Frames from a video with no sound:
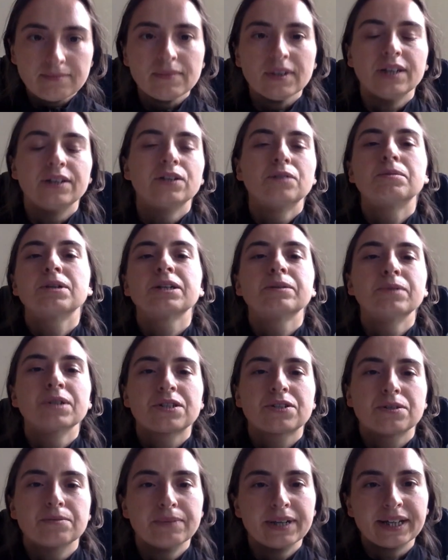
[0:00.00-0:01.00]
And nobody
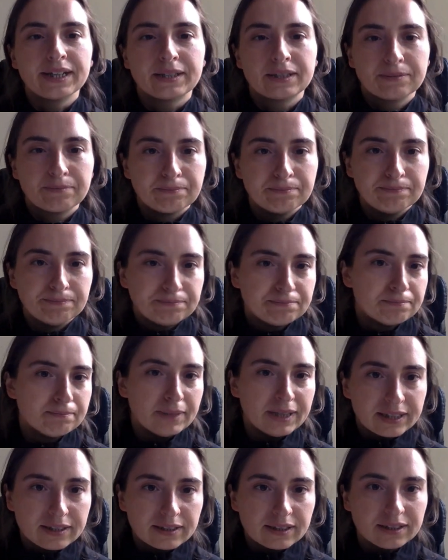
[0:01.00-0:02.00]
wants to make
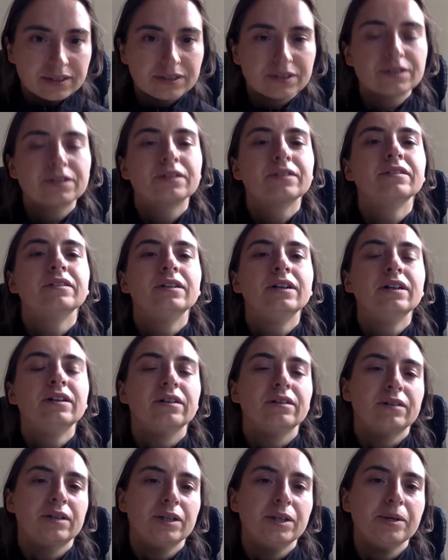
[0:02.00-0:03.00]
maintenance
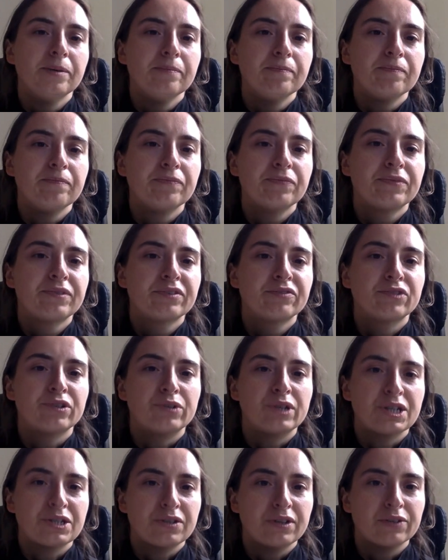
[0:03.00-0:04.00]
for
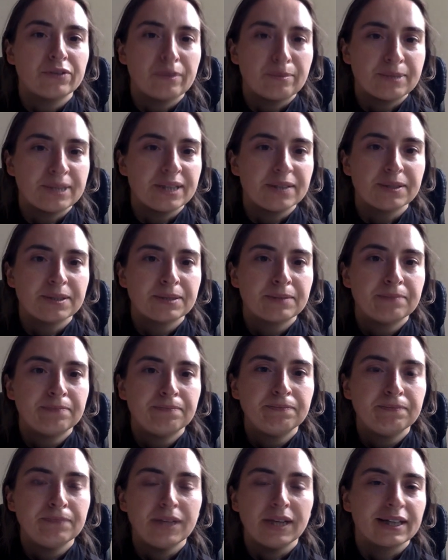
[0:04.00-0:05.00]
restaurant websites,
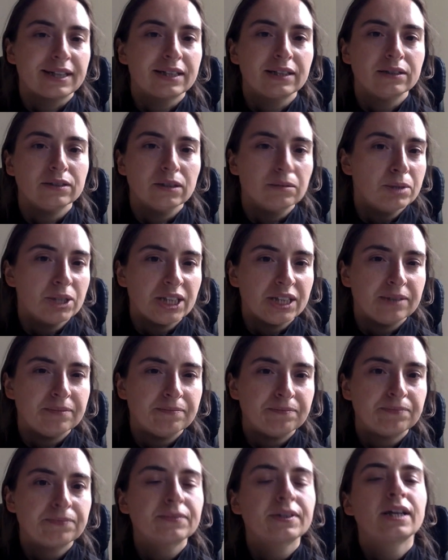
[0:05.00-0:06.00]
like nobody.
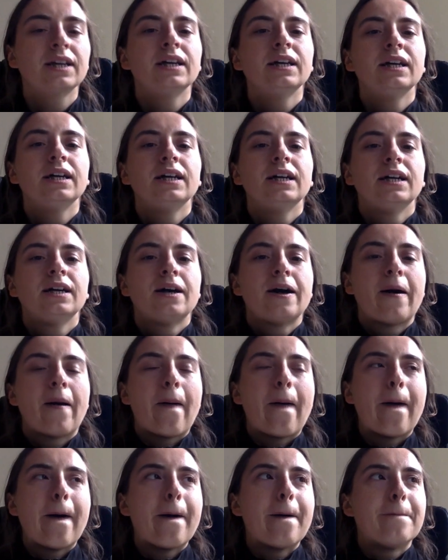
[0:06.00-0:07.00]

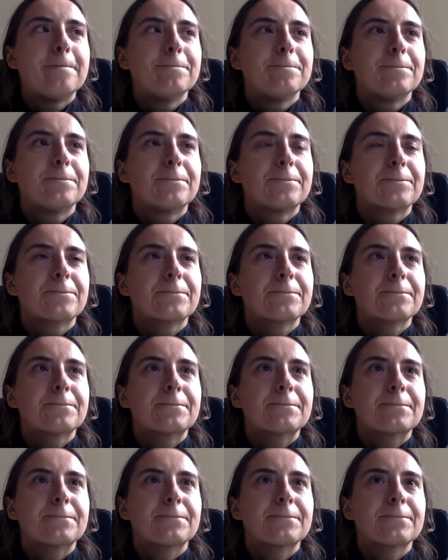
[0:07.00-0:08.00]
Also,
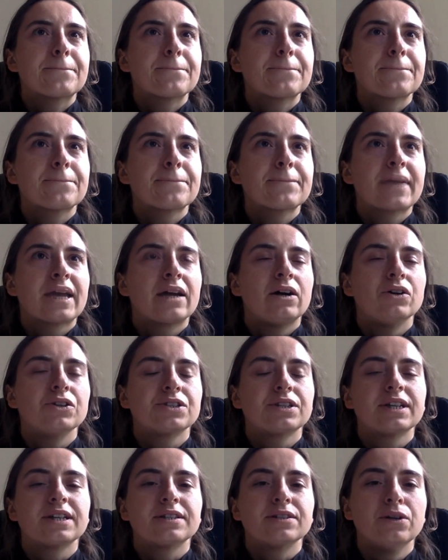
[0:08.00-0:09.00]

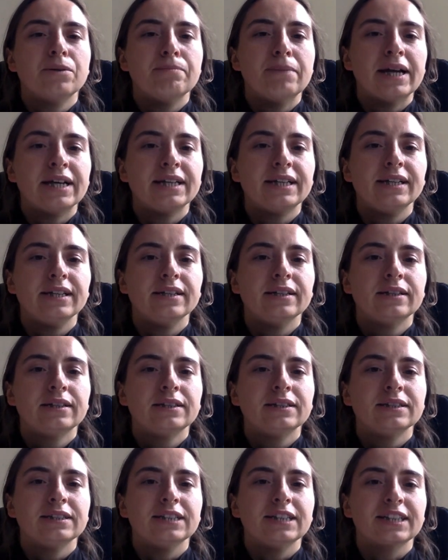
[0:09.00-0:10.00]
there's no money,
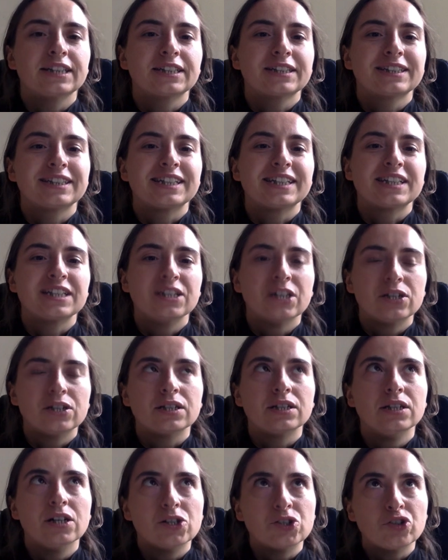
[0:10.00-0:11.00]
like there's not
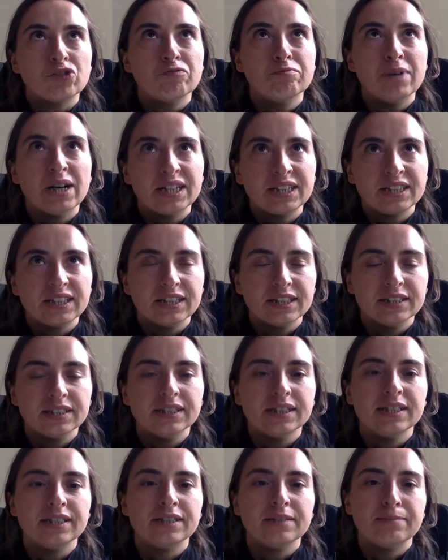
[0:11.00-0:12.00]
a lot of money
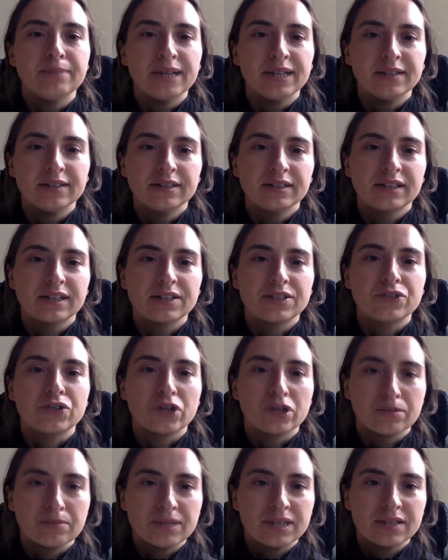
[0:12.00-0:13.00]
in independent
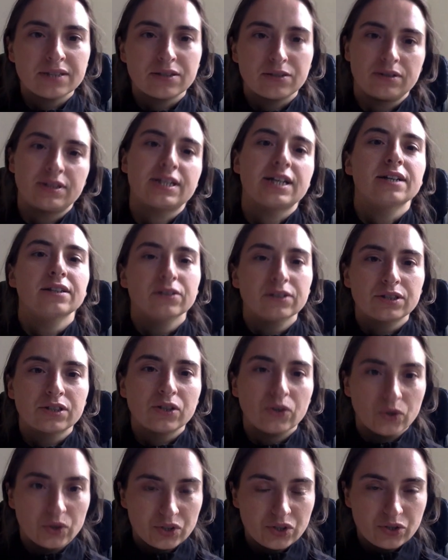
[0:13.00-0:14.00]
gastronomy, so they're not
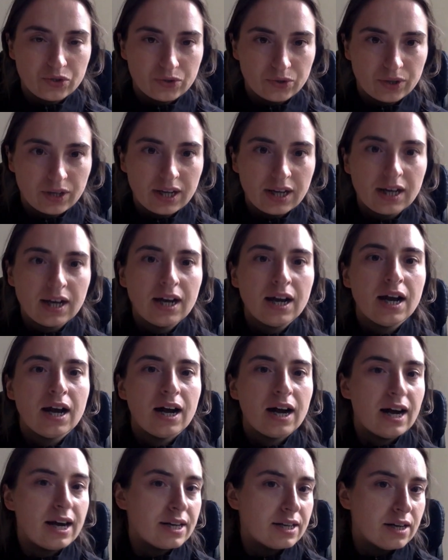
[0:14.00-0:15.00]
going to
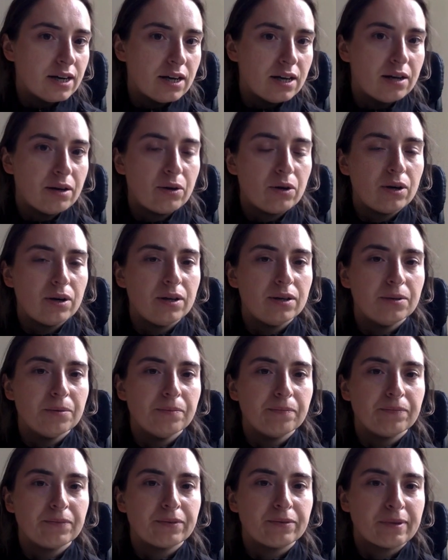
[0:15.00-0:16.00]
hire
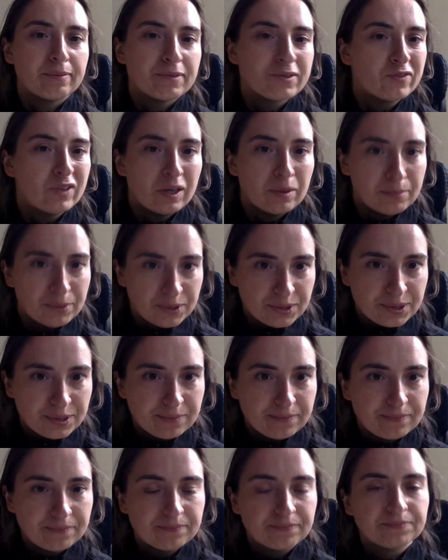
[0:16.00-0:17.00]
web
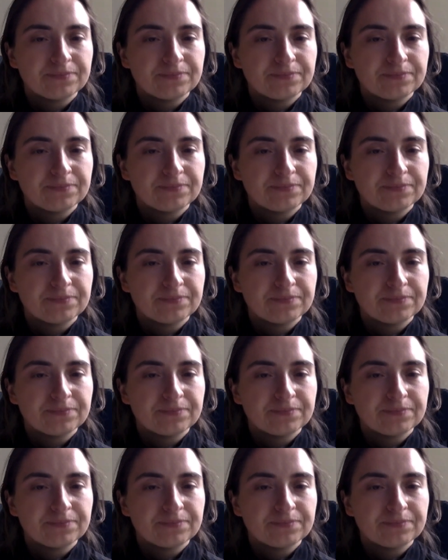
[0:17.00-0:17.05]
developers.